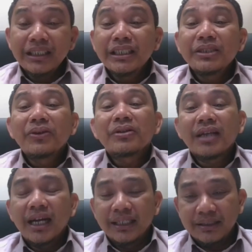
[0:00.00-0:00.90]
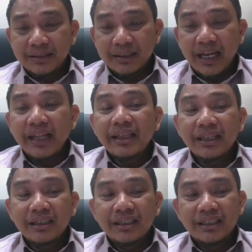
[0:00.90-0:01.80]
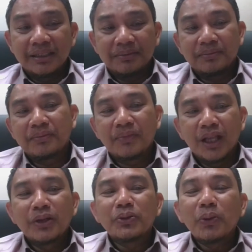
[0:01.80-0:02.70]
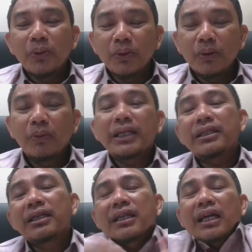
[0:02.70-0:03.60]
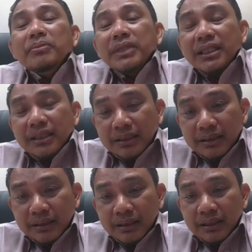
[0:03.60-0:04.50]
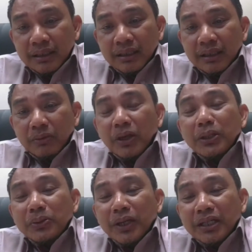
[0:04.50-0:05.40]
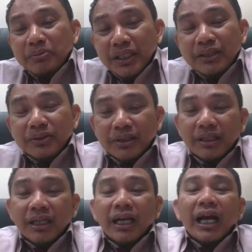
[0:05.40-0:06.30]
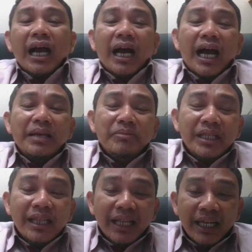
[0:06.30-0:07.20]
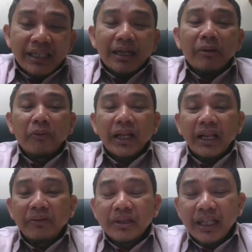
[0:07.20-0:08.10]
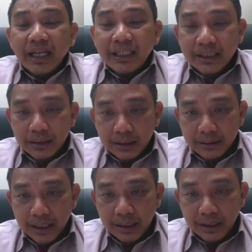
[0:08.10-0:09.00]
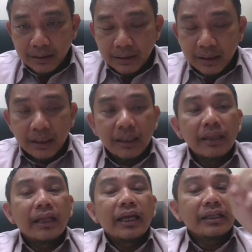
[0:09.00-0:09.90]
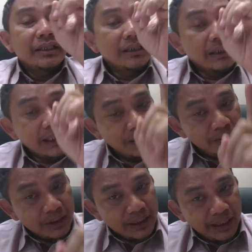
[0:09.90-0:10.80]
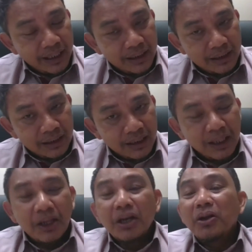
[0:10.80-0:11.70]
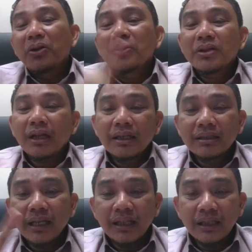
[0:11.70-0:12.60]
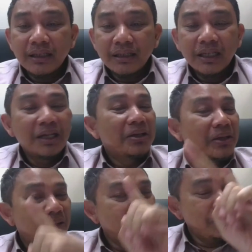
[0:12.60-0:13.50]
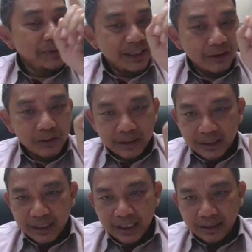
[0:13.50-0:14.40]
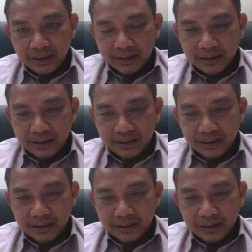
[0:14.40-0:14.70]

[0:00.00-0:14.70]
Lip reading: not right ethically. So what does I mean? What do I mean? I mean that whenever there is transaction, there is record created. No transaction, no record created.